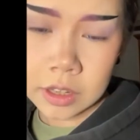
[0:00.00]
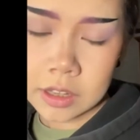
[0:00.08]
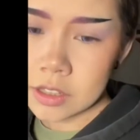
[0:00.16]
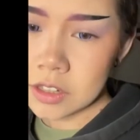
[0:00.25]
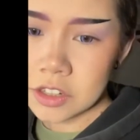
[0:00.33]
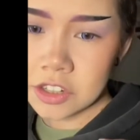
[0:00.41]

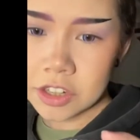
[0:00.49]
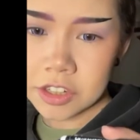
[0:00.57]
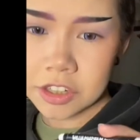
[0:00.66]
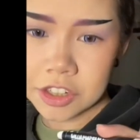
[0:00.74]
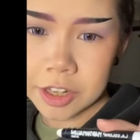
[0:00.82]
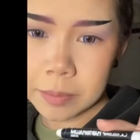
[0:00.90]
This is
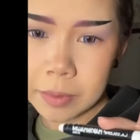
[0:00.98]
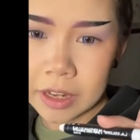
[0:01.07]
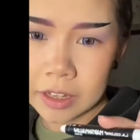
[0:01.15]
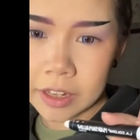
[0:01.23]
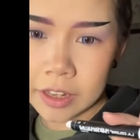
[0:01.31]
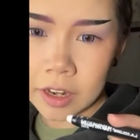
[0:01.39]
just a cheap
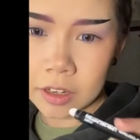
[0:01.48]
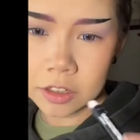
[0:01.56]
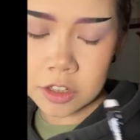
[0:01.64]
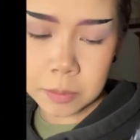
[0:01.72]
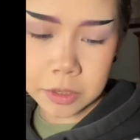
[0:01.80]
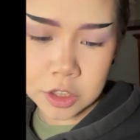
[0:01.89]
L A
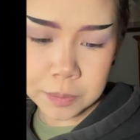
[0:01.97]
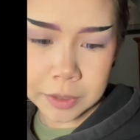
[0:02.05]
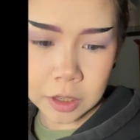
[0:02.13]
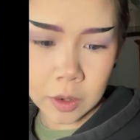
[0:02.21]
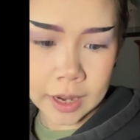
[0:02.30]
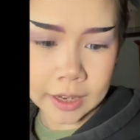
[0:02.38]
Colors
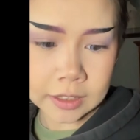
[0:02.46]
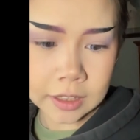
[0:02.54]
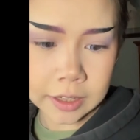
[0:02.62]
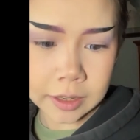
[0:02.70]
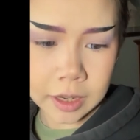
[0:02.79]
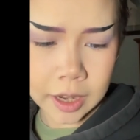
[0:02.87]
Marshmallow Eye
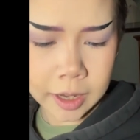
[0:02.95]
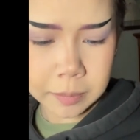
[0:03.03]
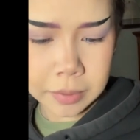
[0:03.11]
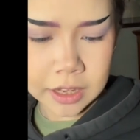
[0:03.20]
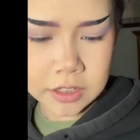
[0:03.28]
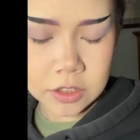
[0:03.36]
Light, eye
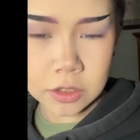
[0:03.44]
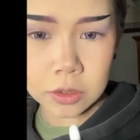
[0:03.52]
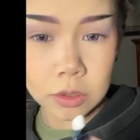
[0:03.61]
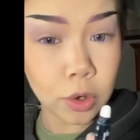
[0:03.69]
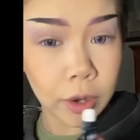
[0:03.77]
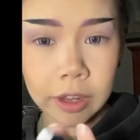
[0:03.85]

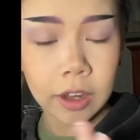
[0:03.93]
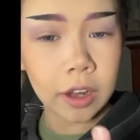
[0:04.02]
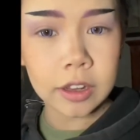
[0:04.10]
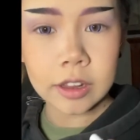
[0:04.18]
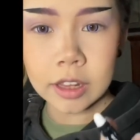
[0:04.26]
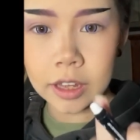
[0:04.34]
pencil,
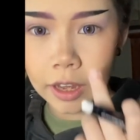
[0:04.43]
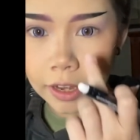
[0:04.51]
crayon thing.